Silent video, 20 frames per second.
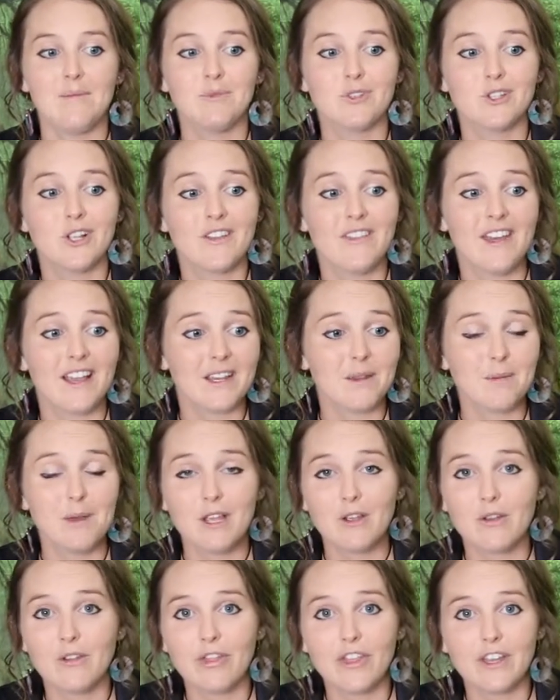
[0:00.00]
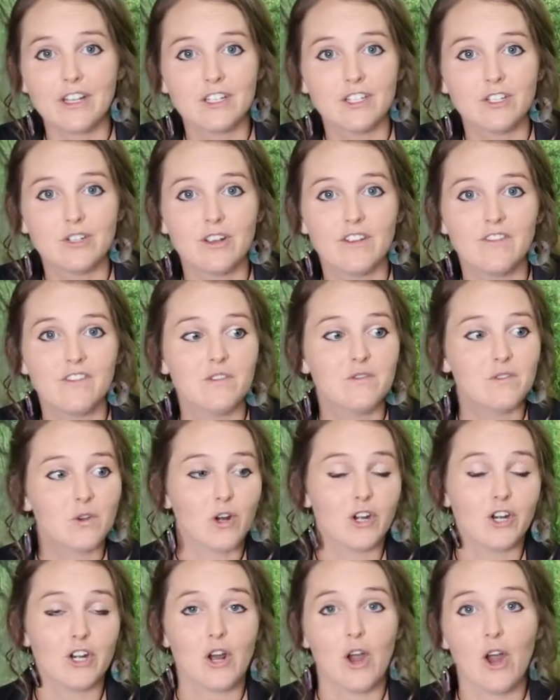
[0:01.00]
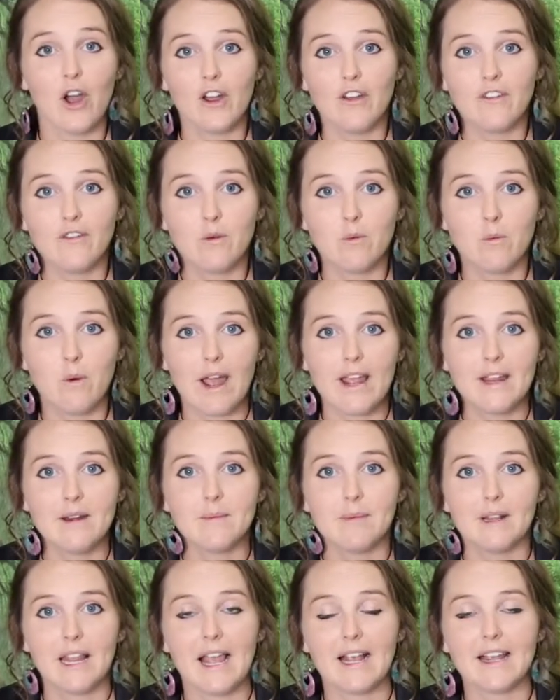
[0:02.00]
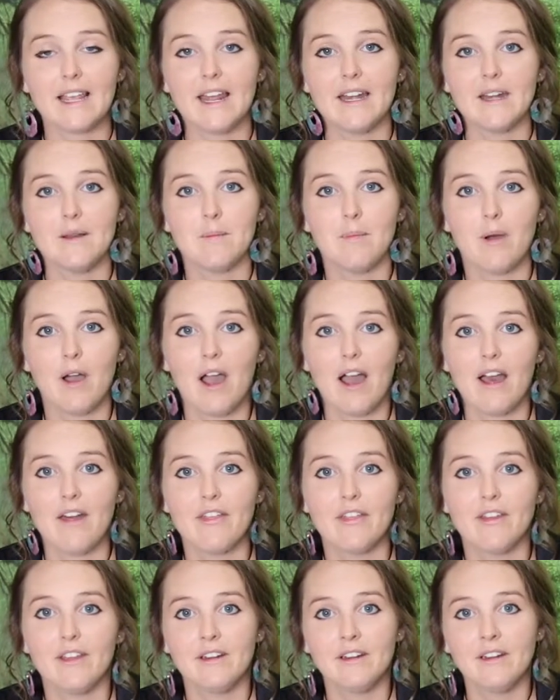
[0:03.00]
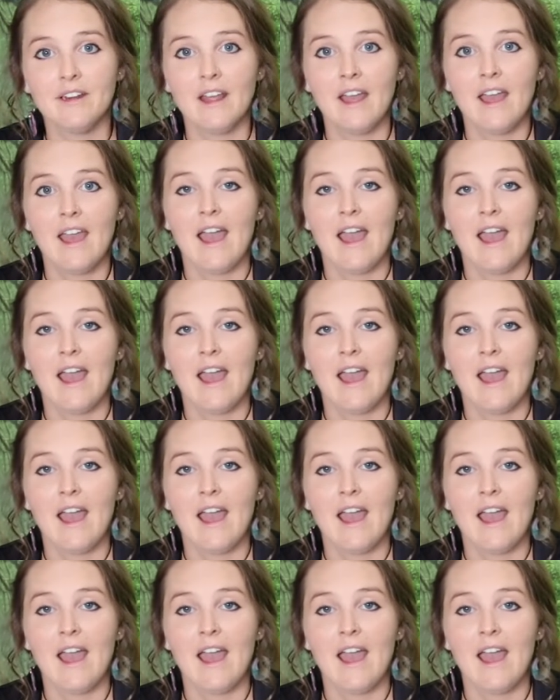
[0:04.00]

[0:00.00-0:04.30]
So that could be a good thing to do if you've got an overweight black-headed python.